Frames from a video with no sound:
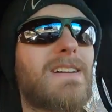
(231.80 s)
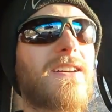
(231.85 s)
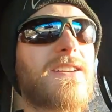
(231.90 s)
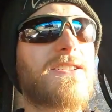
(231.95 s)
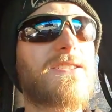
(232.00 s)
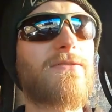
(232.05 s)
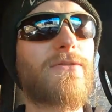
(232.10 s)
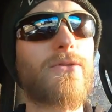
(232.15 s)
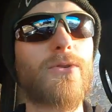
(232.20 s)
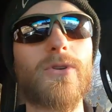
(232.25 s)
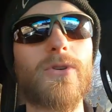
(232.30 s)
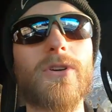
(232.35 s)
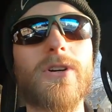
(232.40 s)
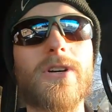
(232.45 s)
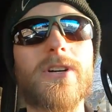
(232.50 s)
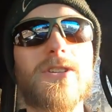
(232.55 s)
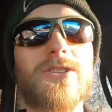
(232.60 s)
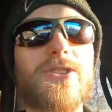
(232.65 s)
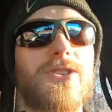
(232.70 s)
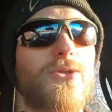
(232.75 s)
It's for
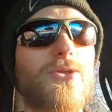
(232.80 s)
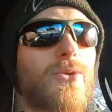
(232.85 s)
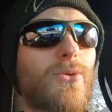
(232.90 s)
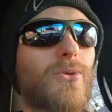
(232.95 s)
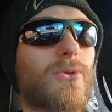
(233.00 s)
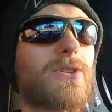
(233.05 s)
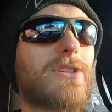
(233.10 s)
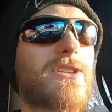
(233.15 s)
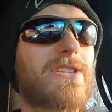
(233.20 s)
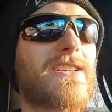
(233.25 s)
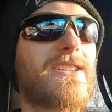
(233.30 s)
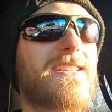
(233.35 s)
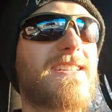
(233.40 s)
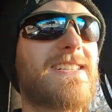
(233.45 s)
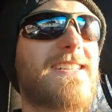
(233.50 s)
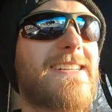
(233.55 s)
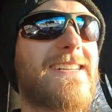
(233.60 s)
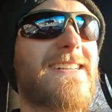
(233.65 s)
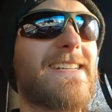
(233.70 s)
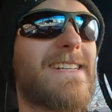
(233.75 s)
a short,
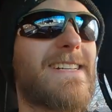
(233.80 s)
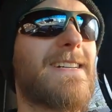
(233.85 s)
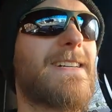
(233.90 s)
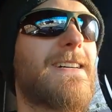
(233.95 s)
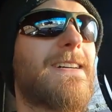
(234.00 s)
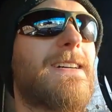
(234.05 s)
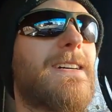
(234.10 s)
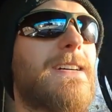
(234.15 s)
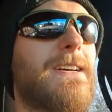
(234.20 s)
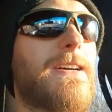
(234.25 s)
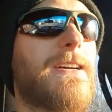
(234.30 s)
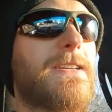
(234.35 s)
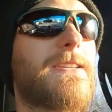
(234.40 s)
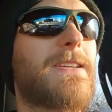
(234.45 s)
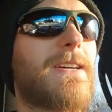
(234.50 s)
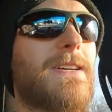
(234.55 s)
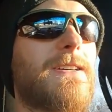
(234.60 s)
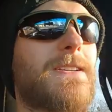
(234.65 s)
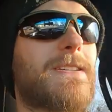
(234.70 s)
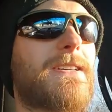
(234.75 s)
hint,
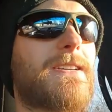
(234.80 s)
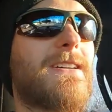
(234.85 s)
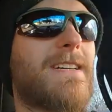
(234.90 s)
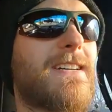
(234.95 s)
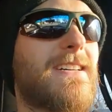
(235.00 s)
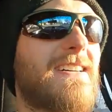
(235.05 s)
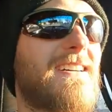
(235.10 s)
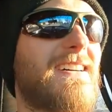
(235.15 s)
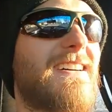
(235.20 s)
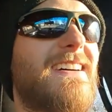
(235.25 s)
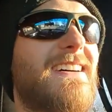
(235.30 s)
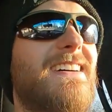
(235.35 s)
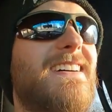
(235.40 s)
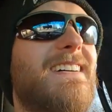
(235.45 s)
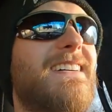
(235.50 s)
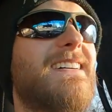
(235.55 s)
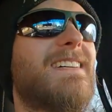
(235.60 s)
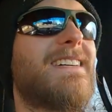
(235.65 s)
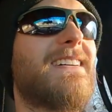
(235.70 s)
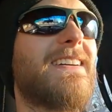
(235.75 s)
hint,
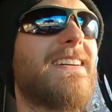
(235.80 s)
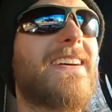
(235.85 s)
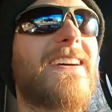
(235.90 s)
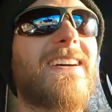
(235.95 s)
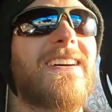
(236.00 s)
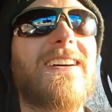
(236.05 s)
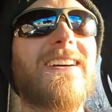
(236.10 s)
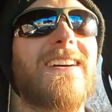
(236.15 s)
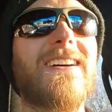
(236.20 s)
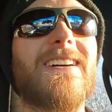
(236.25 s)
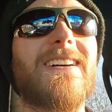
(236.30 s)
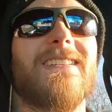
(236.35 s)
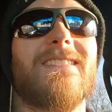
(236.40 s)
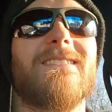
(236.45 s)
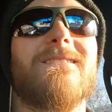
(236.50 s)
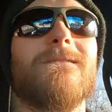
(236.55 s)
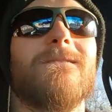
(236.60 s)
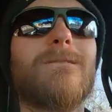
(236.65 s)
yeah.